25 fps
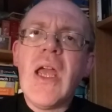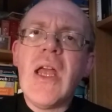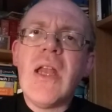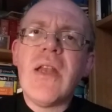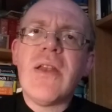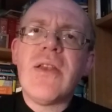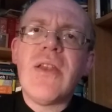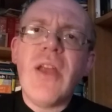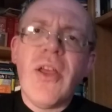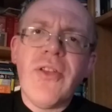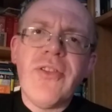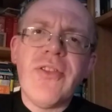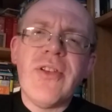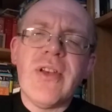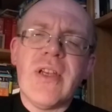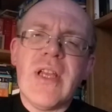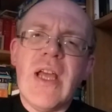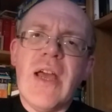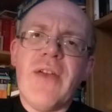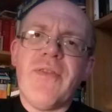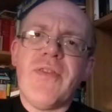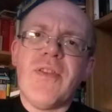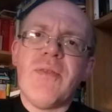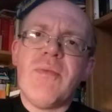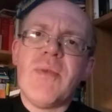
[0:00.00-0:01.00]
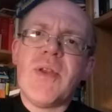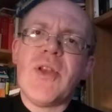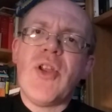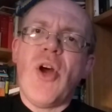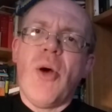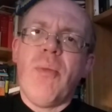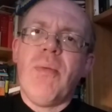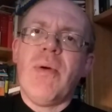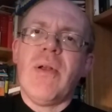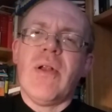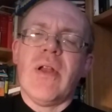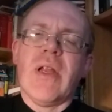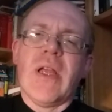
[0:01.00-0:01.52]
doesn't have the
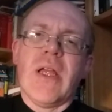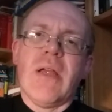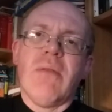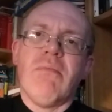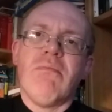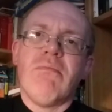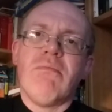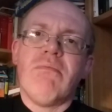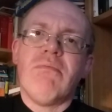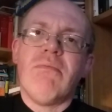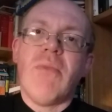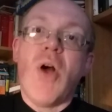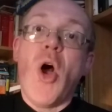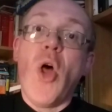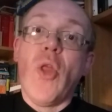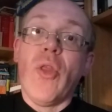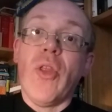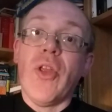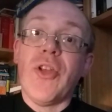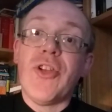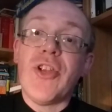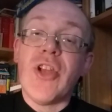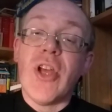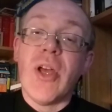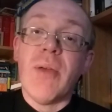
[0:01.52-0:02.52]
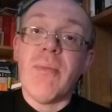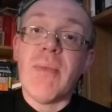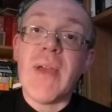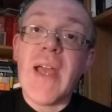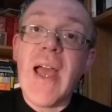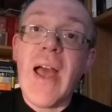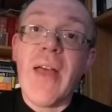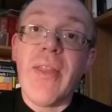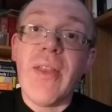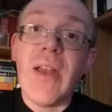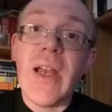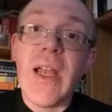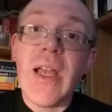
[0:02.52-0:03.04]
monopoly on the term
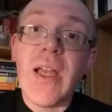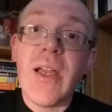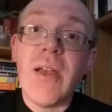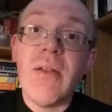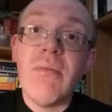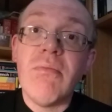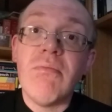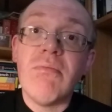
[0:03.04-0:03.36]
Catholic.